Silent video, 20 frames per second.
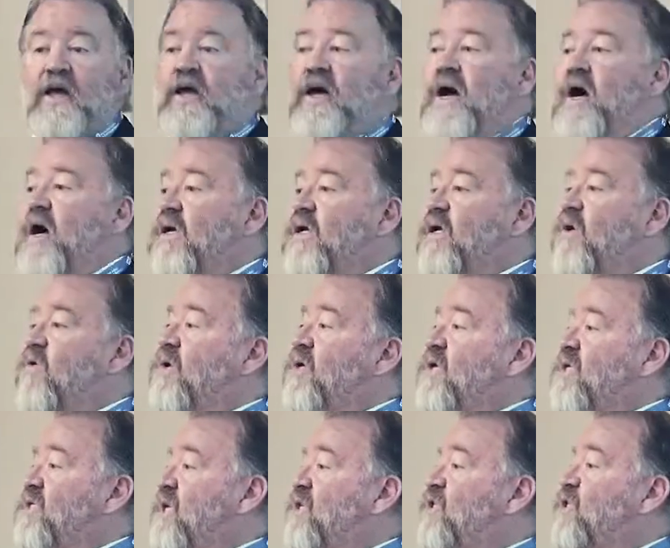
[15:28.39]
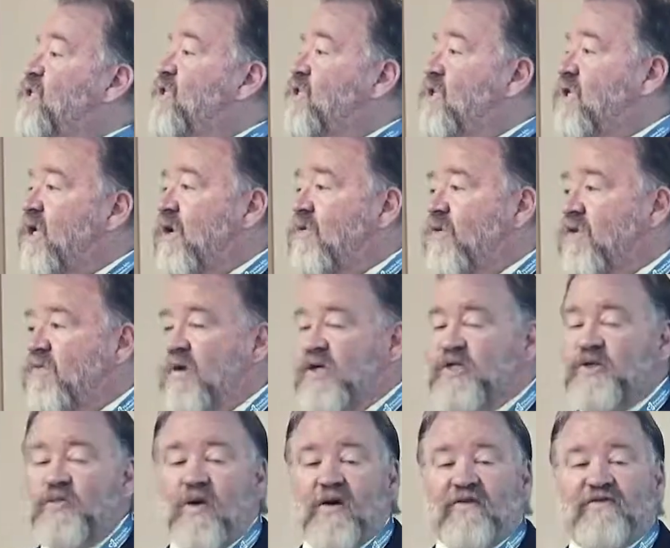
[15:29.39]
In organizations today with
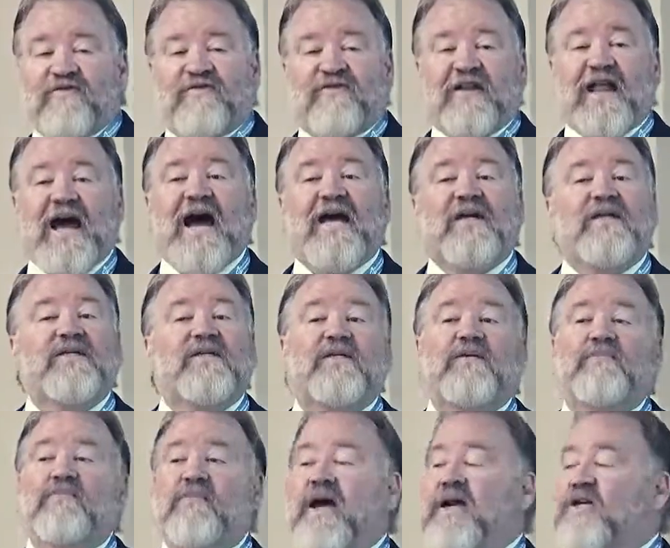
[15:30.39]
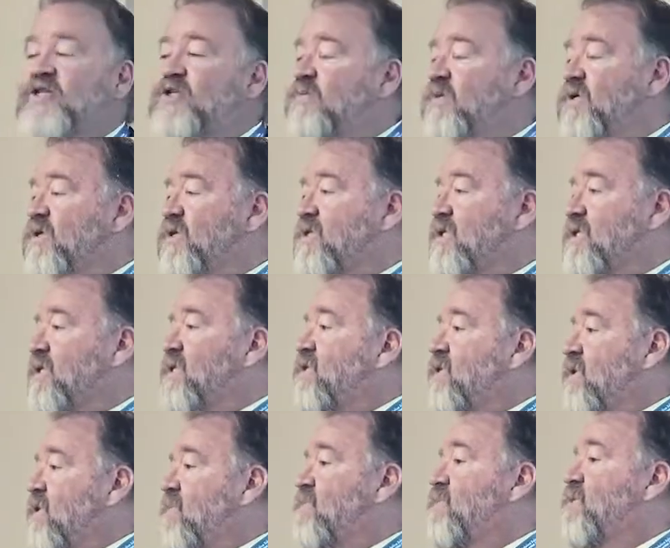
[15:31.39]
much more flat management
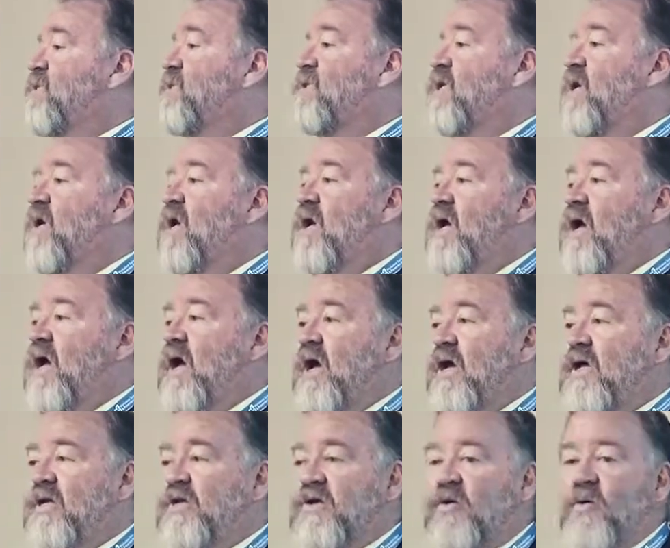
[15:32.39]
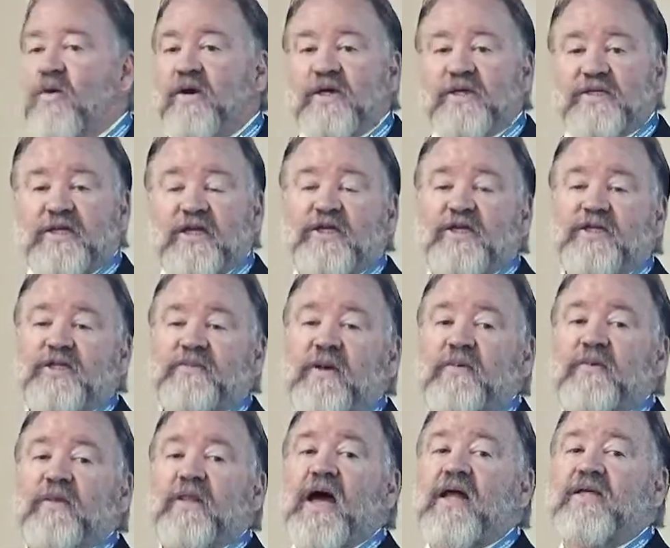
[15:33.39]
systems and organizations,
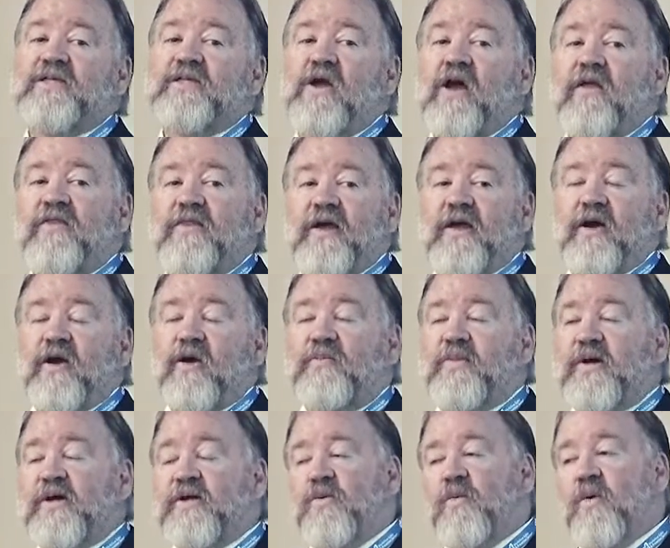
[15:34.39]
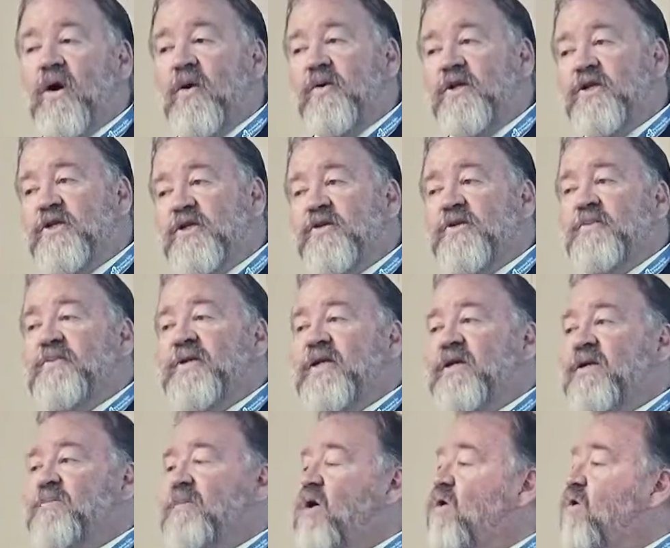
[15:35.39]
maybe that's not there. But what we do
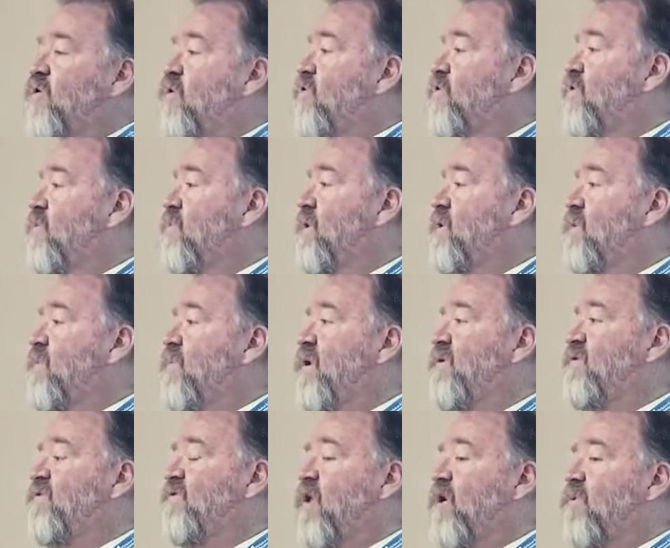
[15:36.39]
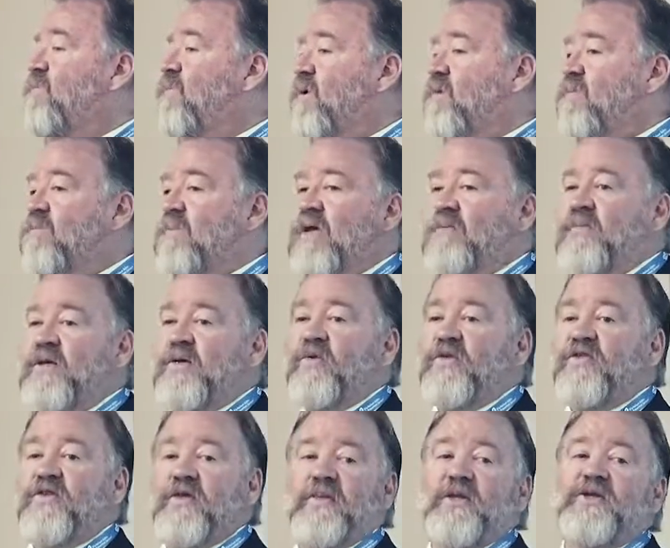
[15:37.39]
mean about growth and development may be
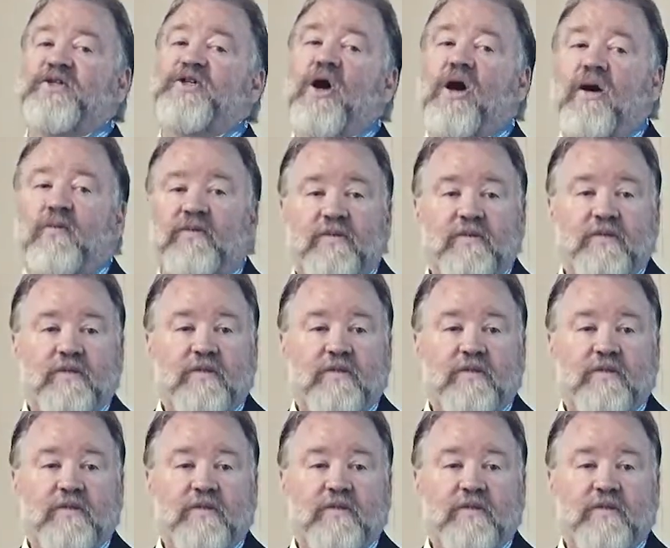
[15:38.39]
within the job.